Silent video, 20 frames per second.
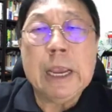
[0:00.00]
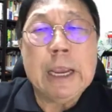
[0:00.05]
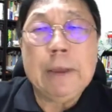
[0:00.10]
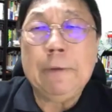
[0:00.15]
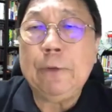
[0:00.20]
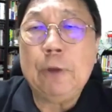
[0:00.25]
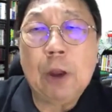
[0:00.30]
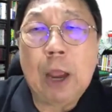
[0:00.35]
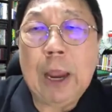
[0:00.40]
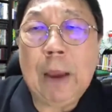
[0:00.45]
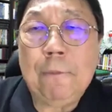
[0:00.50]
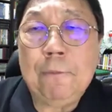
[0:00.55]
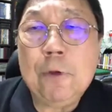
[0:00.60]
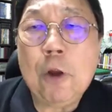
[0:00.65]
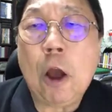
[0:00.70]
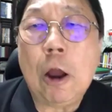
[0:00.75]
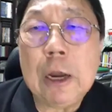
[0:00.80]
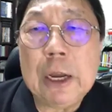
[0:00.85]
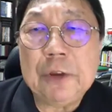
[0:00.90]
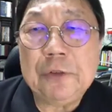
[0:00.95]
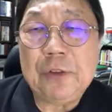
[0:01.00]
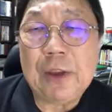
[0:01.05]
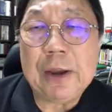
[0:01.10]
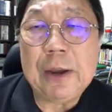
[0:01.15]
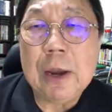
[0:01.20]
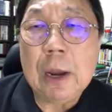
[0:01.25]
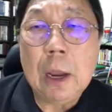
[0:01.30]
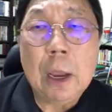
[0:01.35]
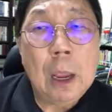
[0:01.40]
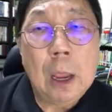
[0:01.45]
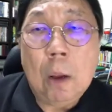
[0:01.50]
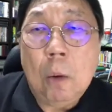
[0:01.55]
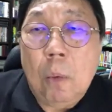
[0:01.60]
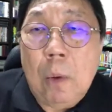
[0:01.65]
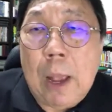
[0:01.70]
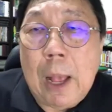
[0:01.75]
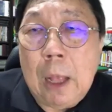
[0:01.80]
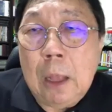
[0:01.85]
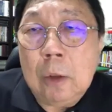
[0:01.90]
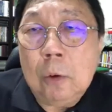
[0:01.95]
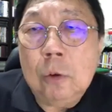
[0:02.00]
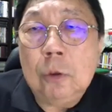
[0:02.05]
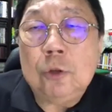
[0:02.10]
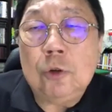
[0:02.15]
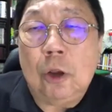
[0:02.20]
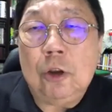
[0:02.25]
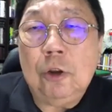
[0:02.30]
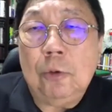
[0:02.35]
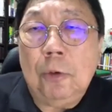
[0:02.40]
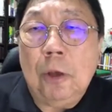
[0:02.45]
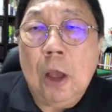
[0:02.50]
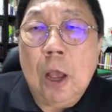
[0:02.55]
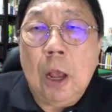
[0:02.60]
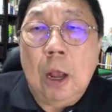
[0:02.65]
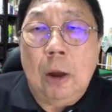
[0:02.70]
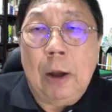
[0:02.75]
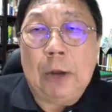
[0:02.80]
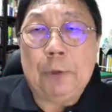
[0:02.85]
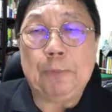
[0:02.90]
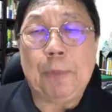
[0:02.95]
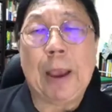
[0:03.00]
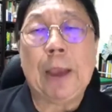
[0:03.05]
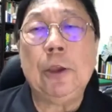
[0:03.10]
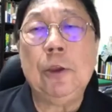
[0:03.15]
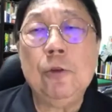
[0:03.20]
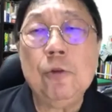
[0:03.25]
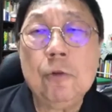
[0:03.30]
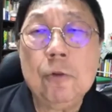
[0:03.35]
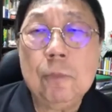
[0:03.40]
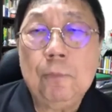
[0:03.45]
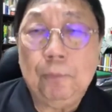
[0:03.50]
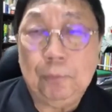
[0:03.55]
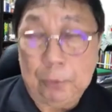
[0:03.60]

If you don't have knowledge, then, well, who's going to respect you?